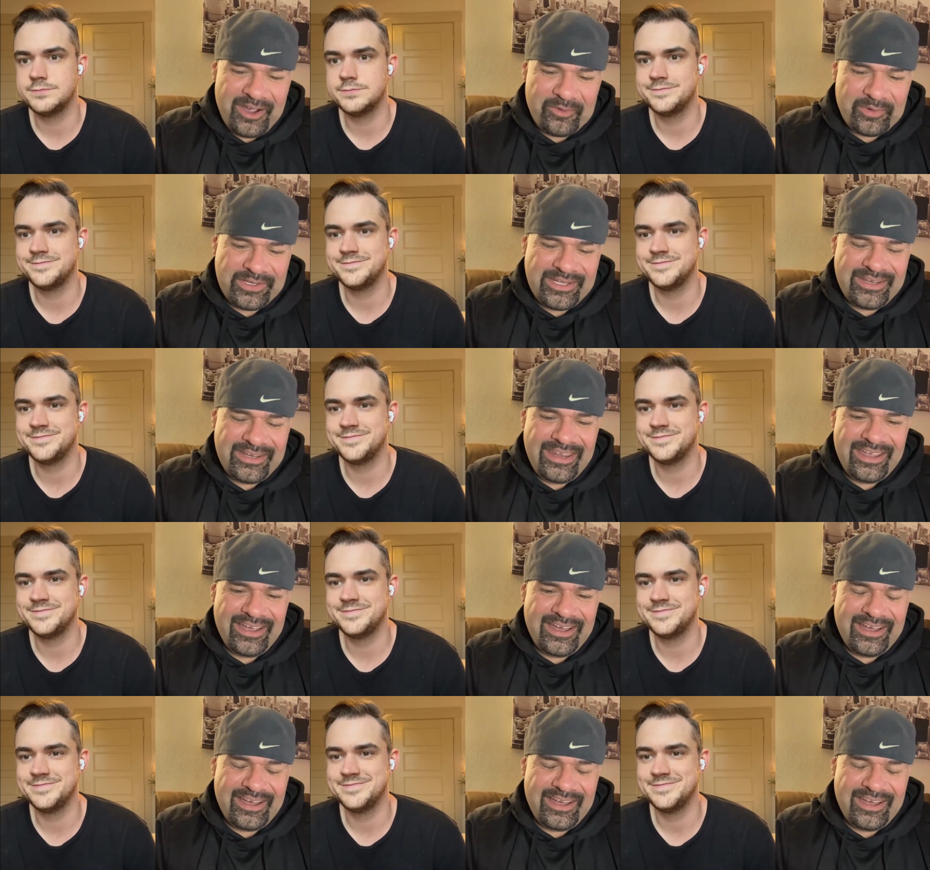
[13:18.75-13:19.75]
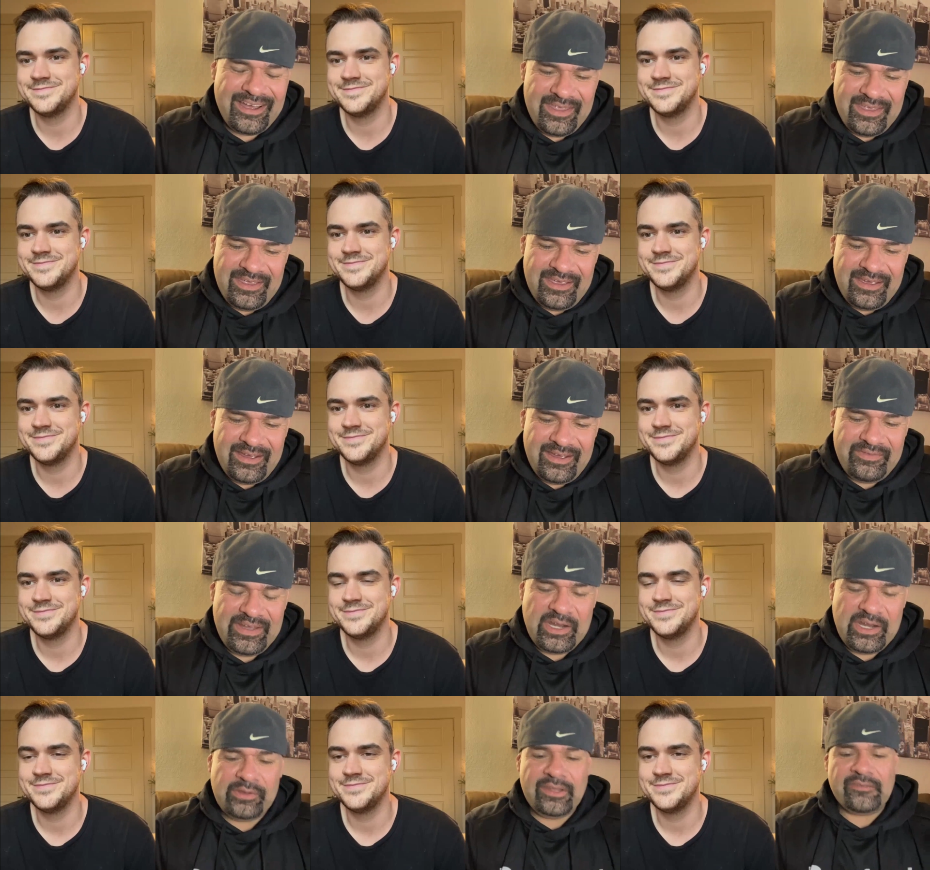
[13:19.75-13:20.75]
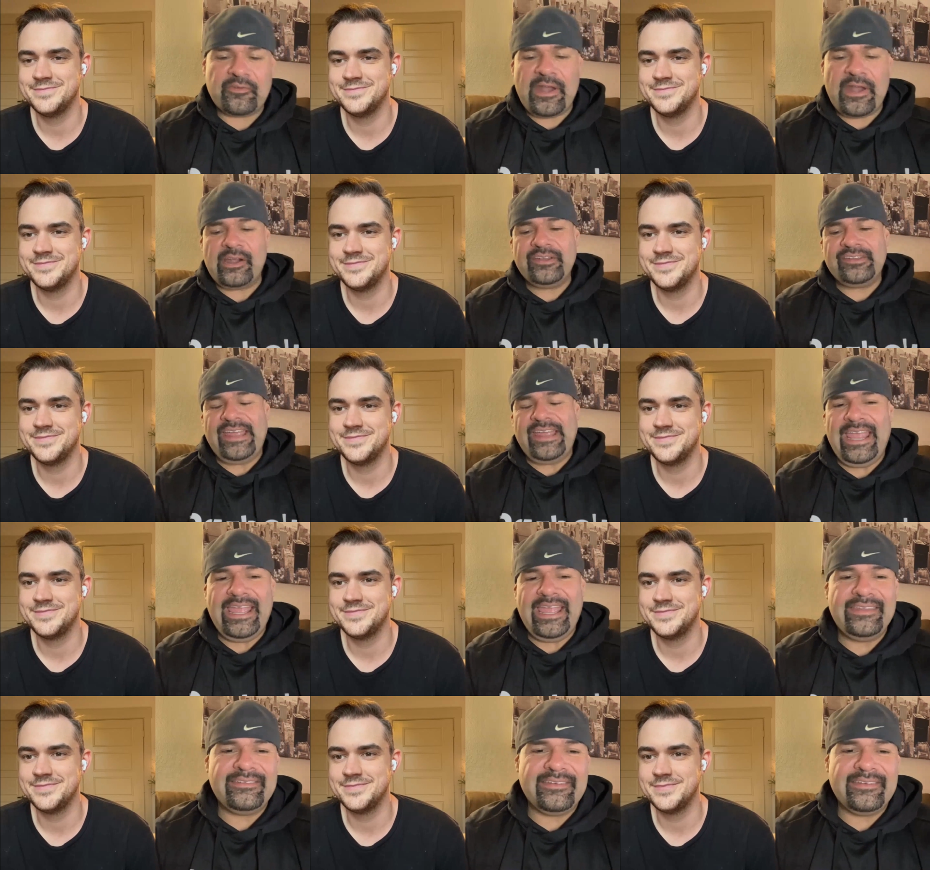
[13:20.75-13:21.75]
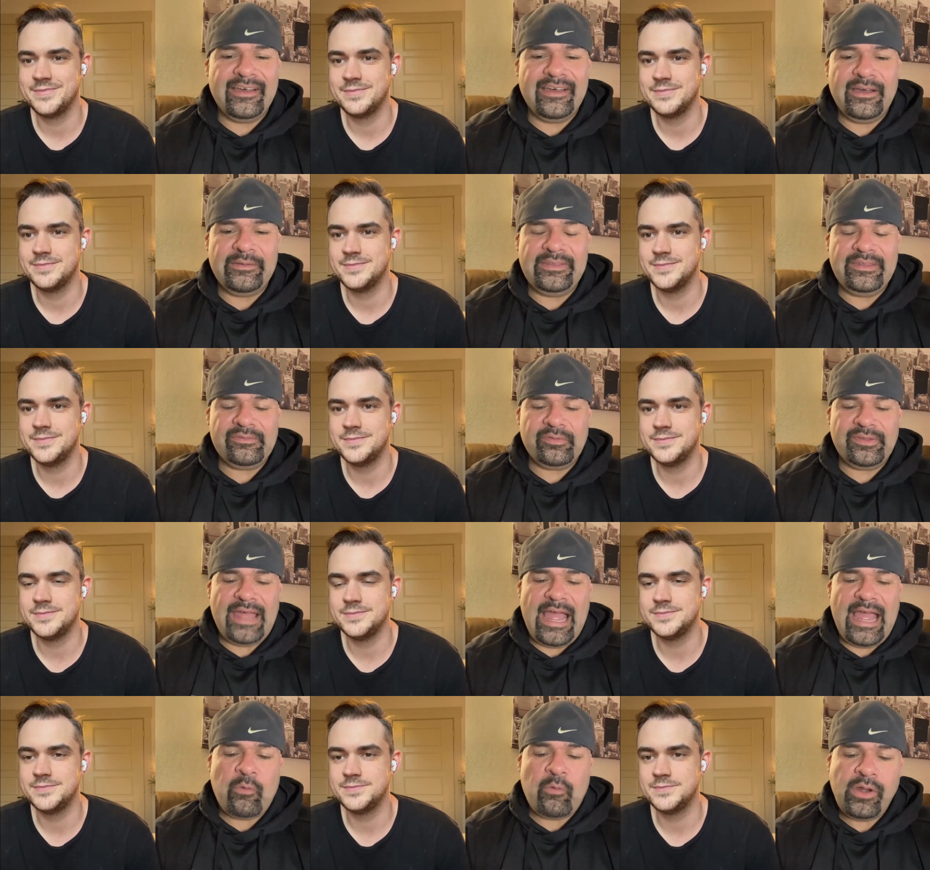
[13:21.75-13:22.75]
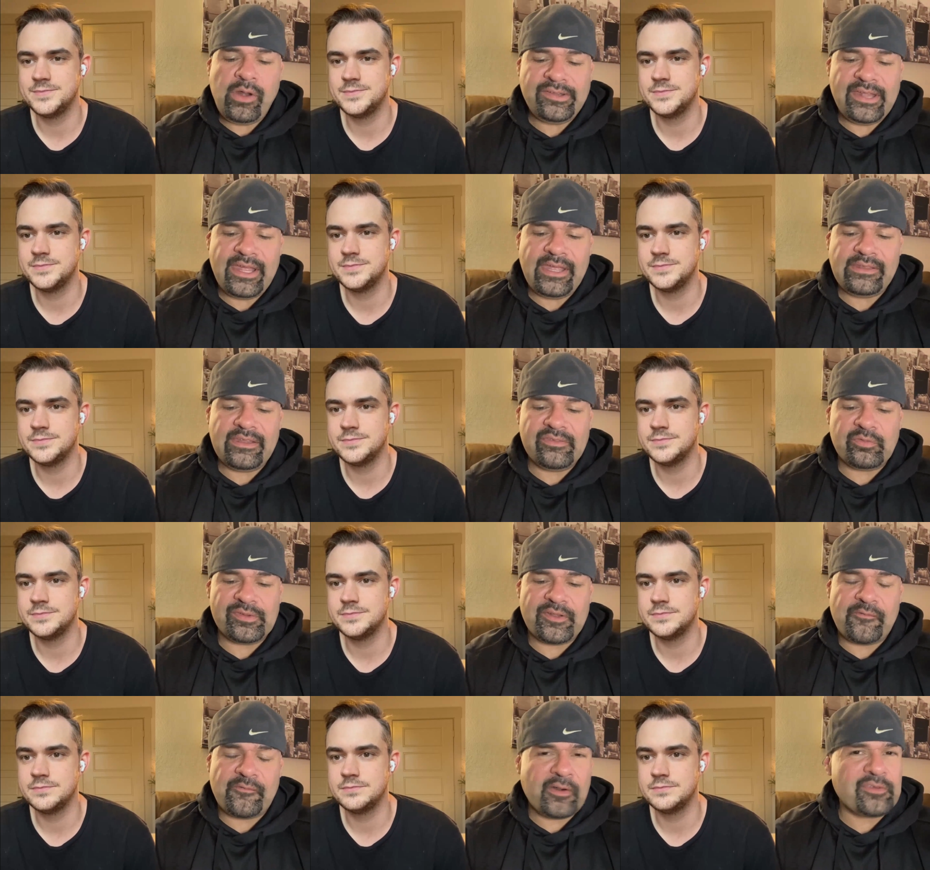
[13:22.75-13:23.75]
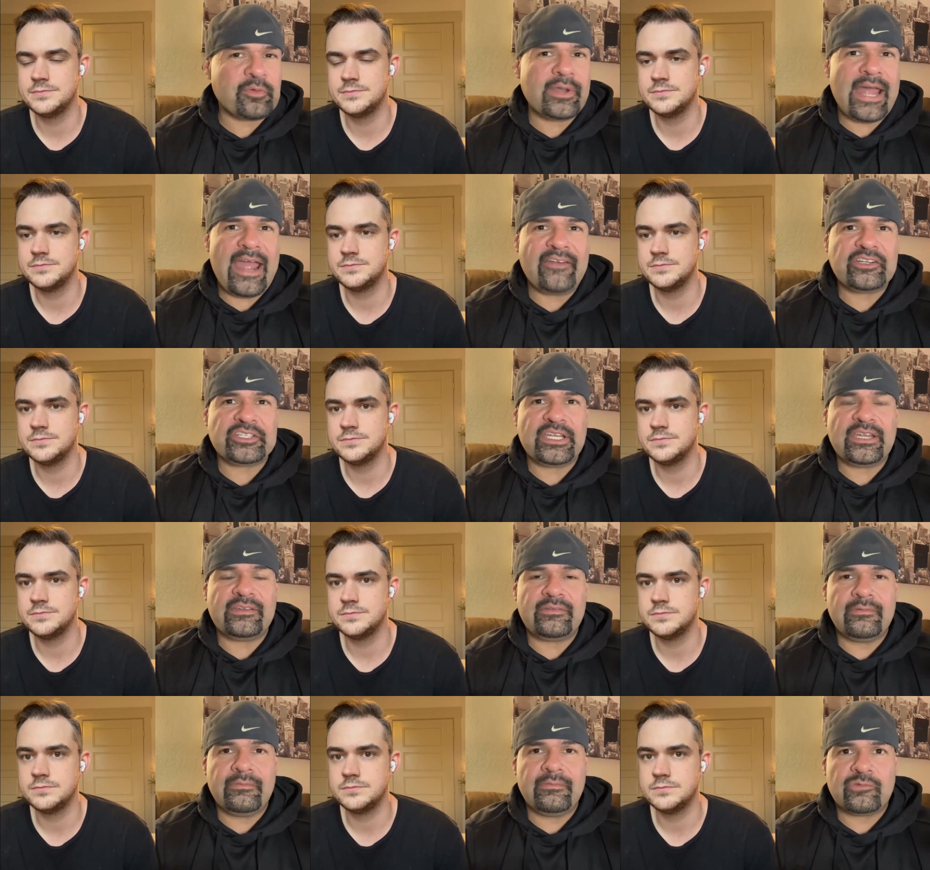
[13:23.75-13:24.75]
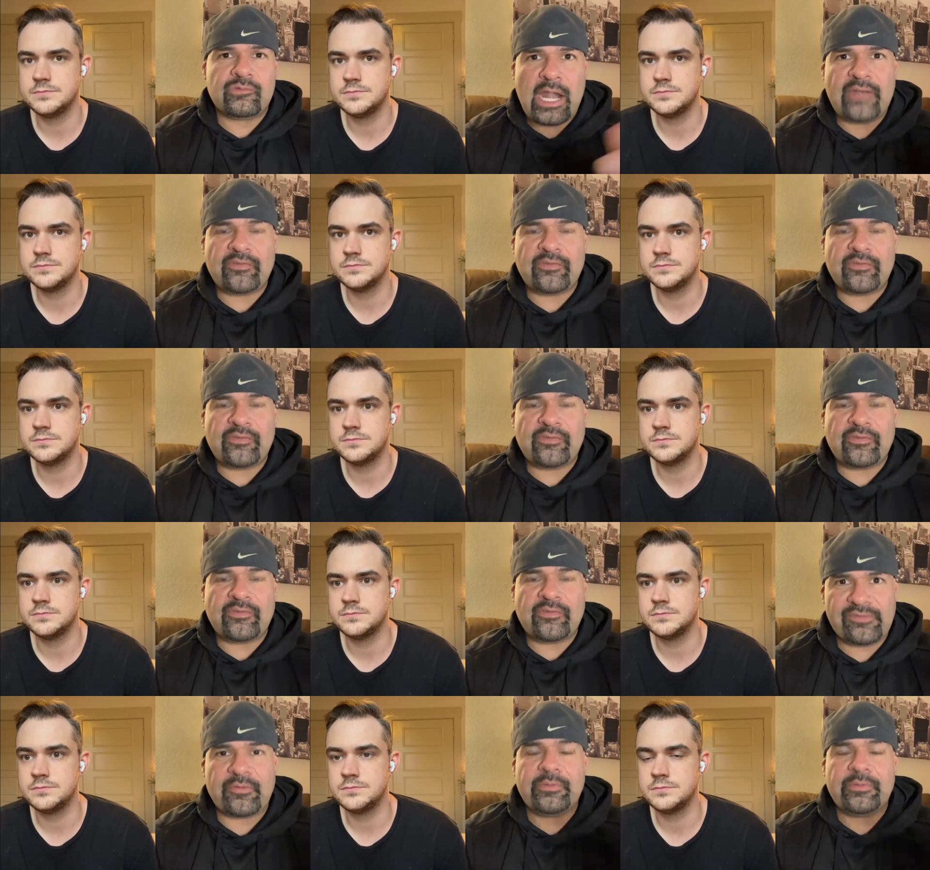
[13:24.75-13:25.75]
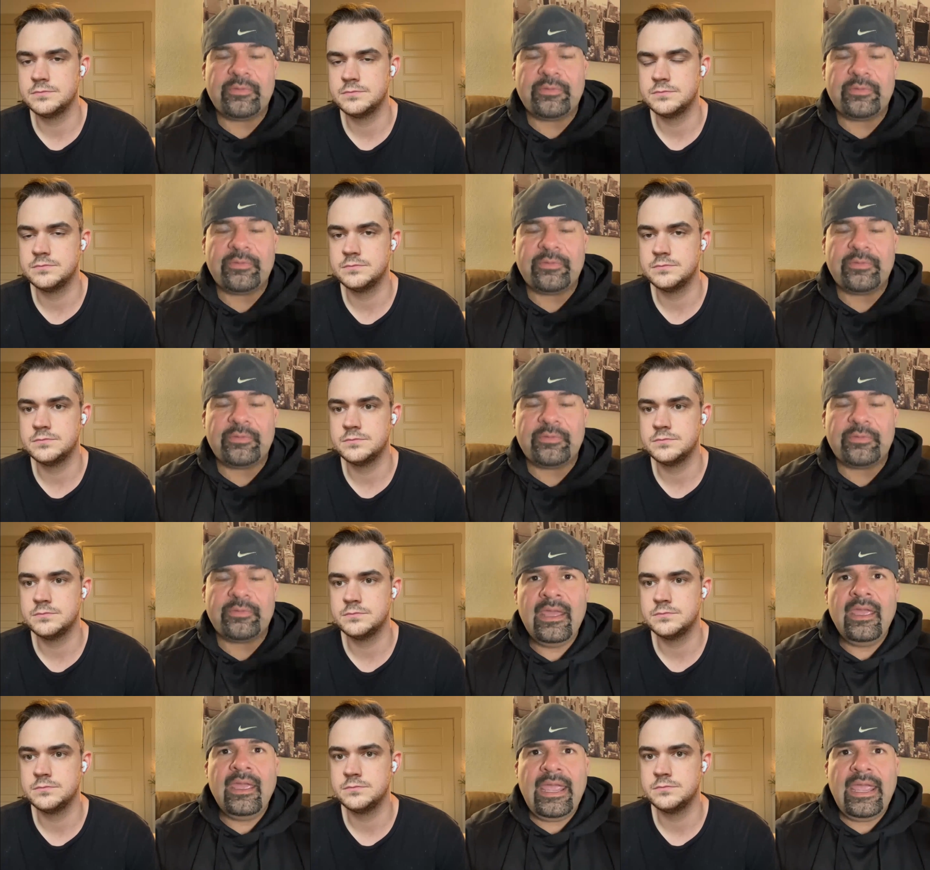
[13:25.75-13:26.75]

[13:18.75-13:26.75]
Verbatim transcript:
Speaker 1: Uh we did a uh a video on this fragrance, and uh this was I want to say this was the first one I actually tried from the house, from the line,